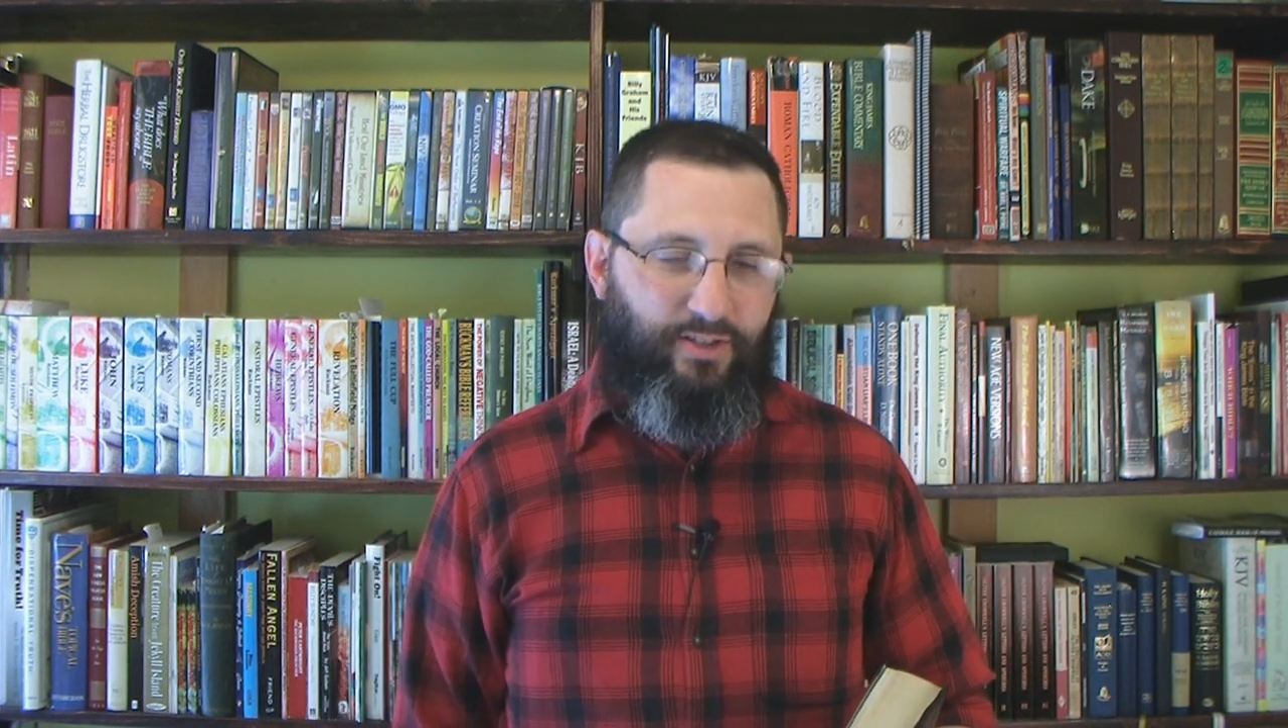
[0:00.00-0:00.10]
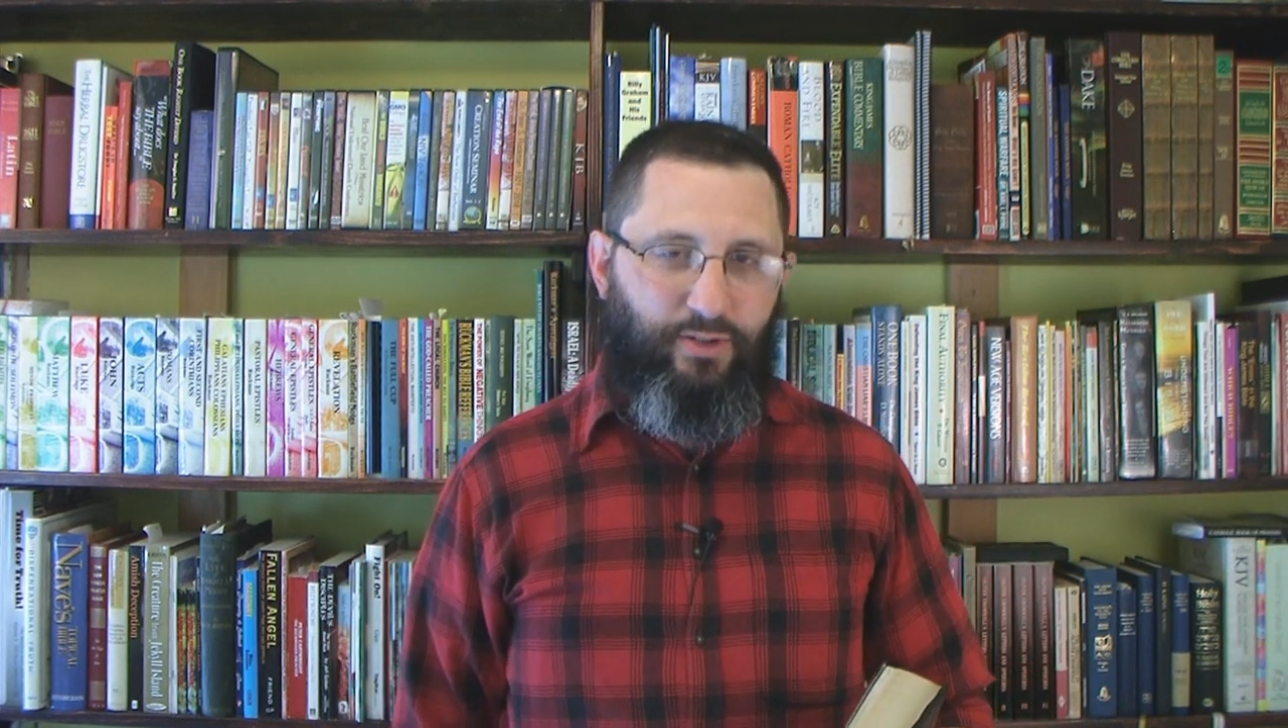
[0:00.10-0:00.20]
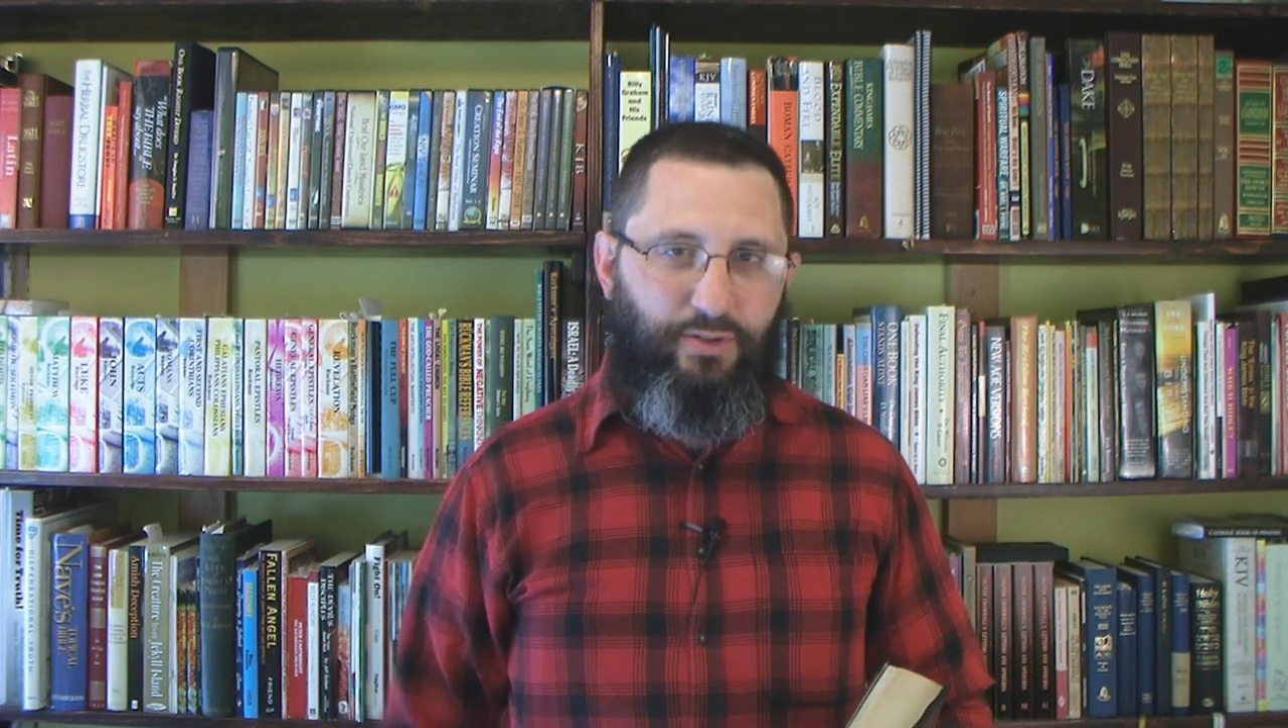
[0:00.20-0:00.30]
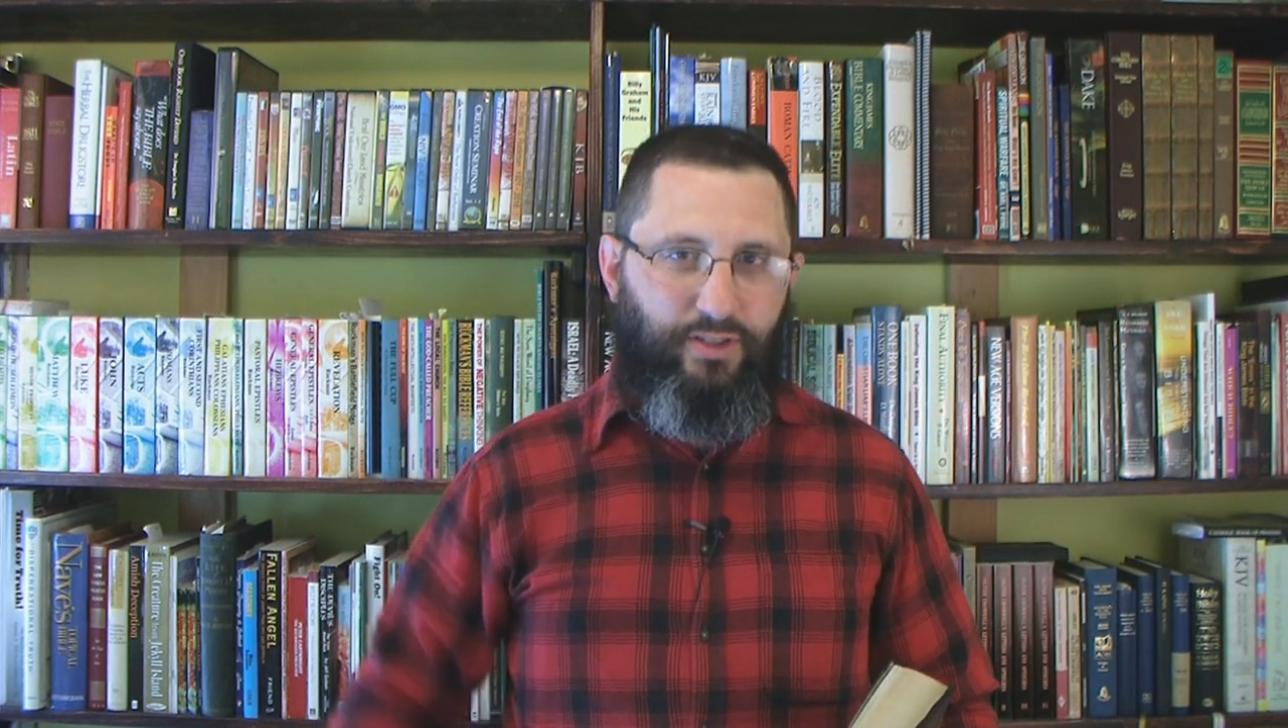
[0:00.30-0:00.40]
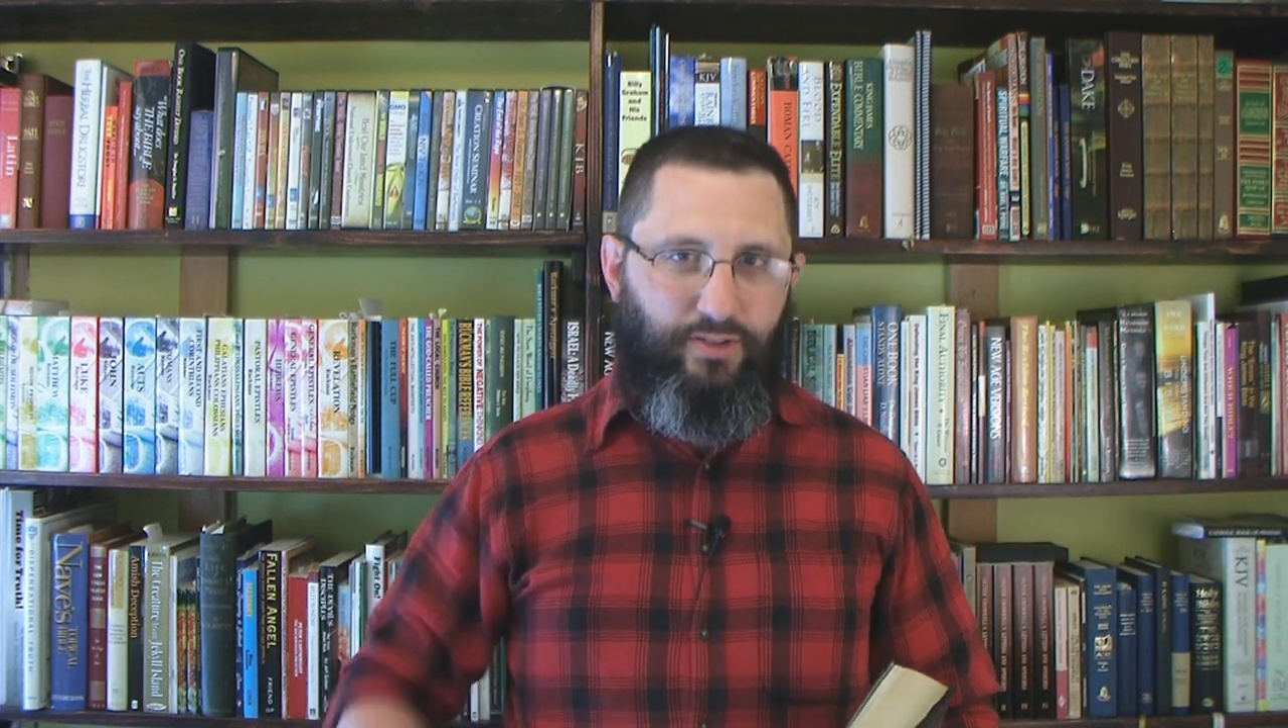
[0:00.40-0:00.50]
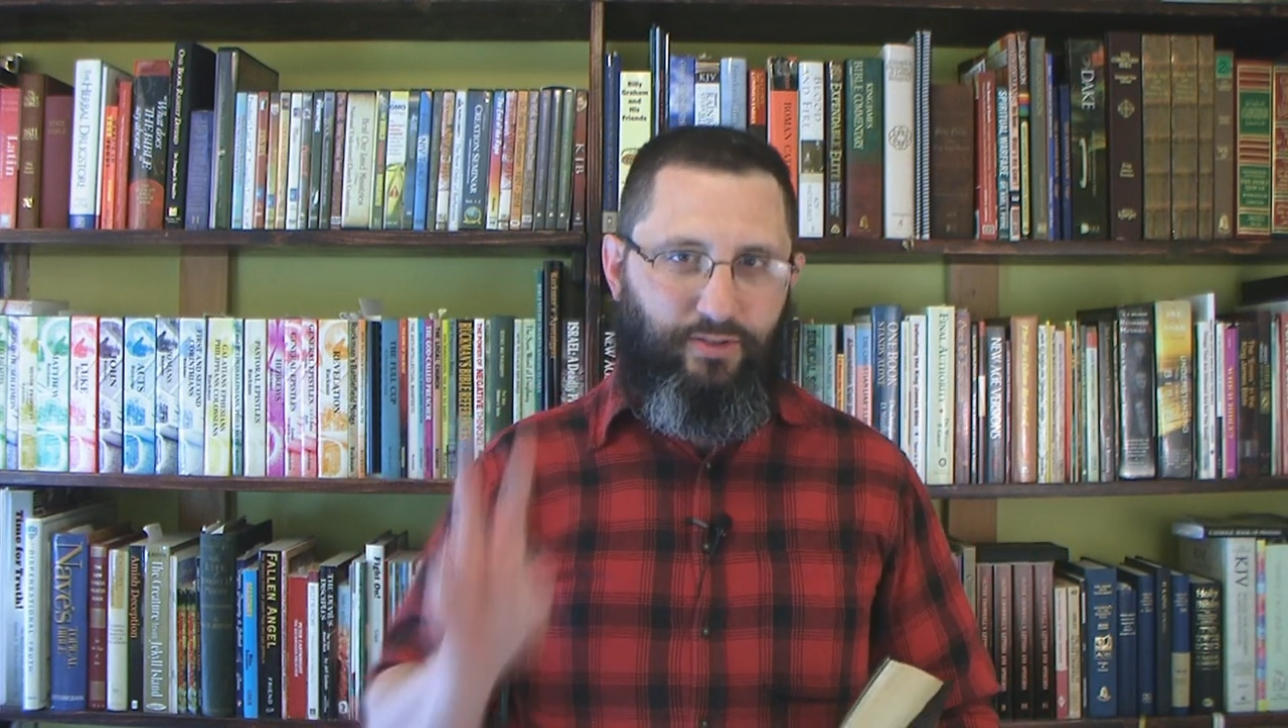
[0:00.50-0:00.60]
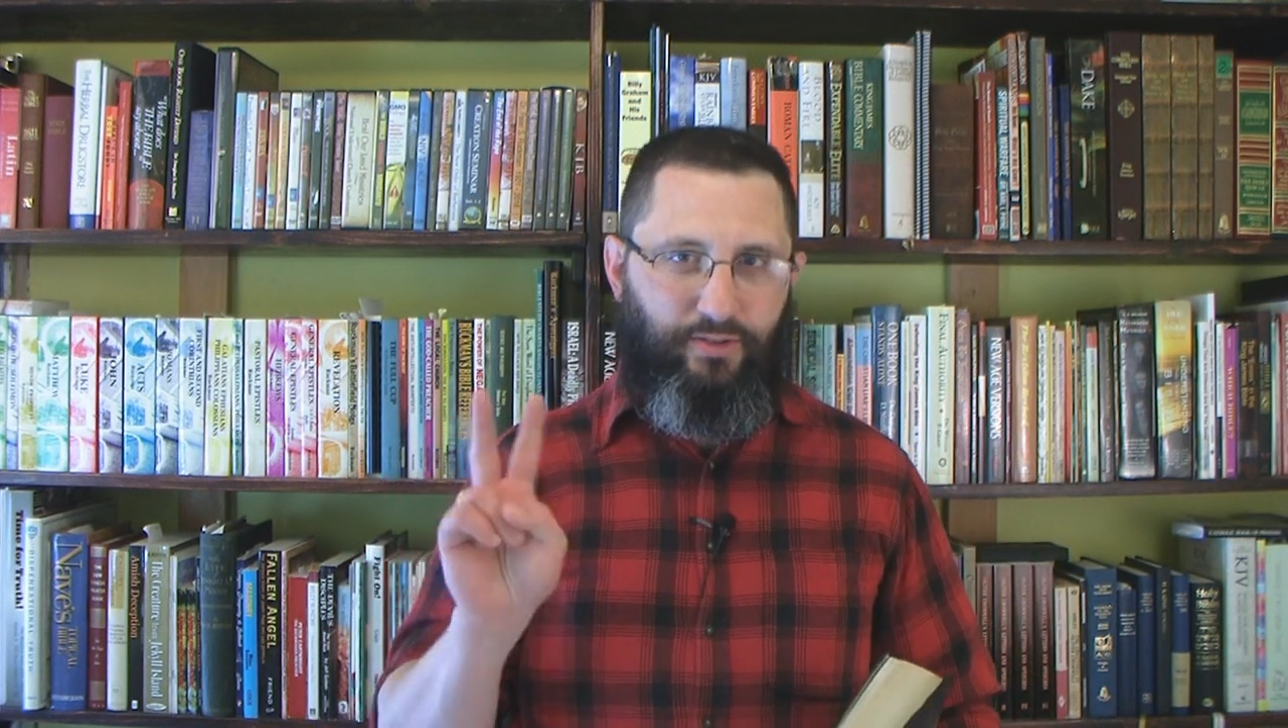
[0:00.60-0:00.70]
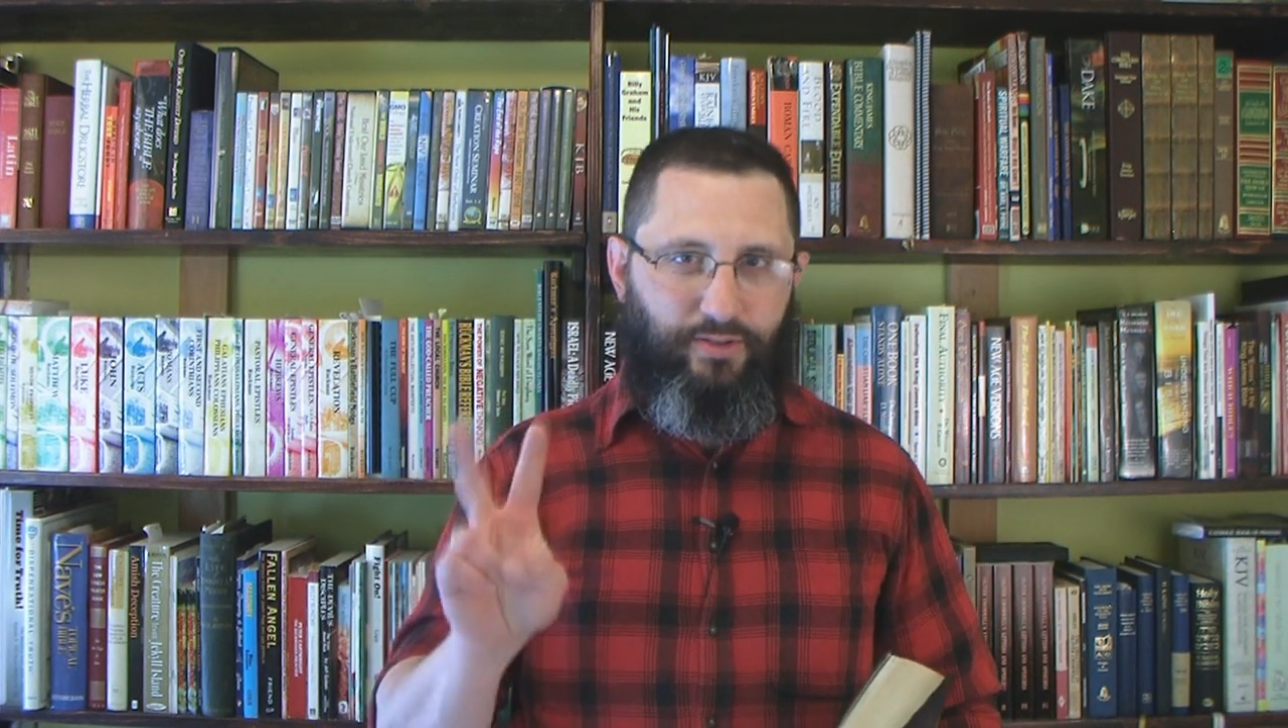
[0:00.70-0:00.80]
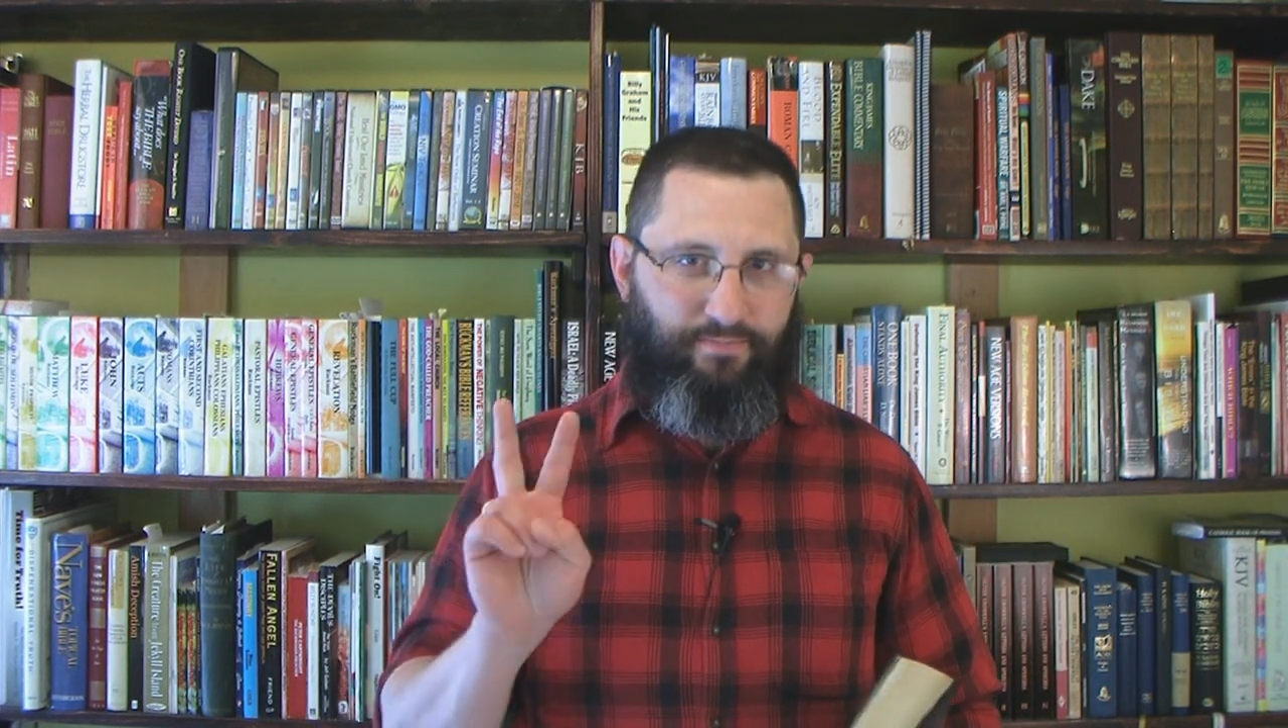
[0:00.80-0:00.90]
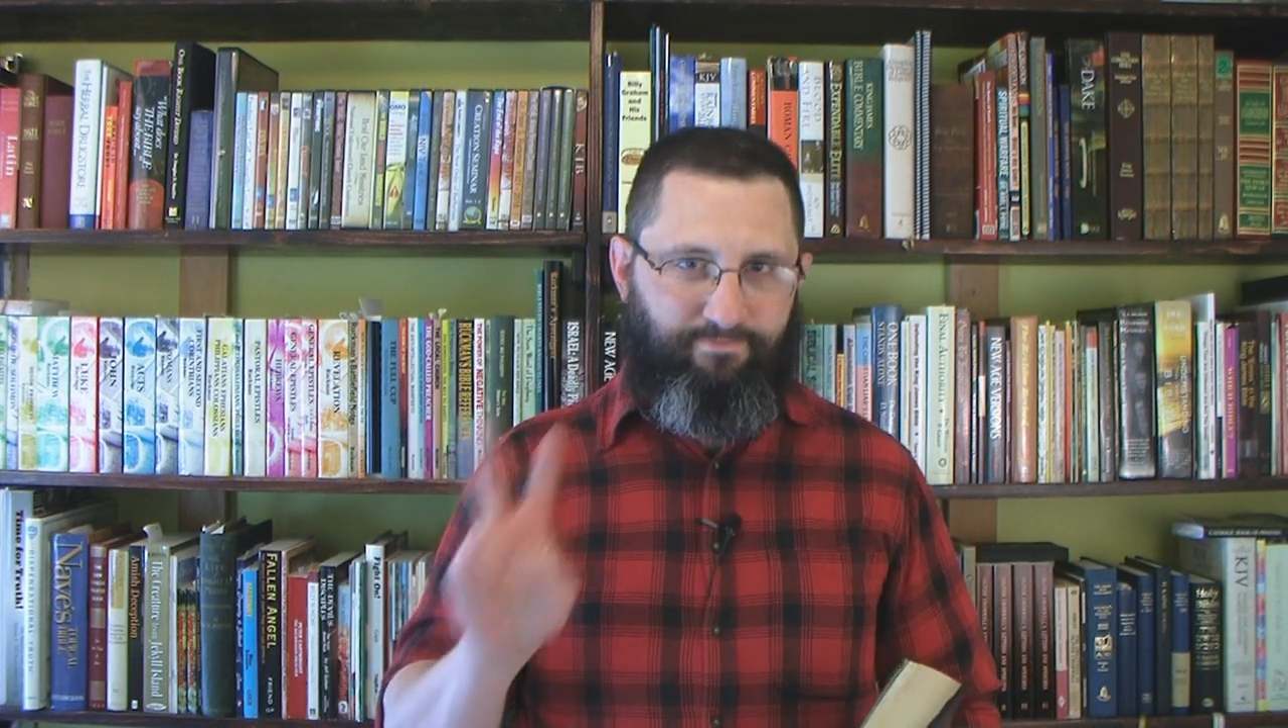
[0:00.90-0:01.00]
two
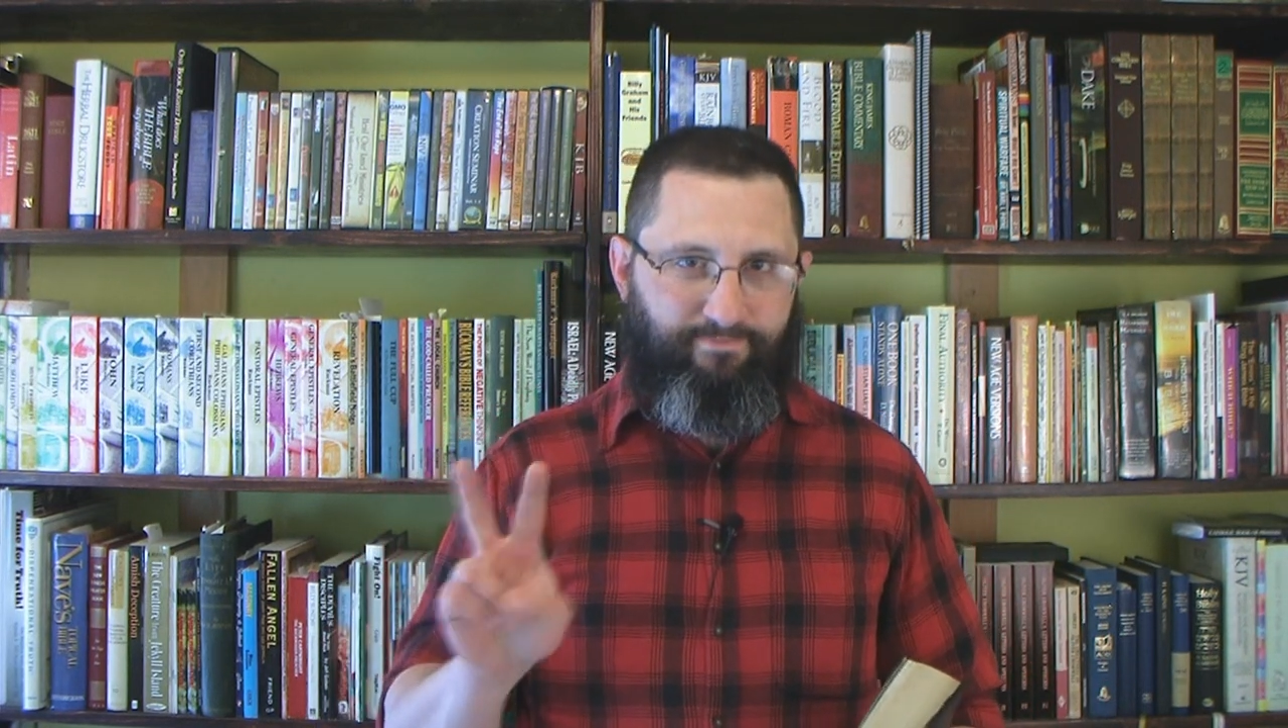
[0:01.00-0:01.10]
sisters,